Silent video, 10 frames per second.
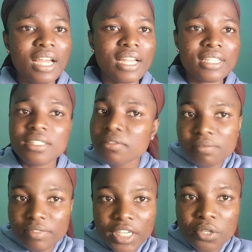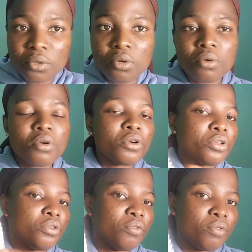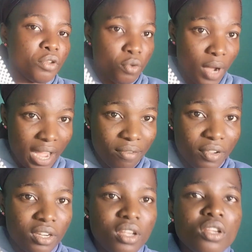and there you go, you have it.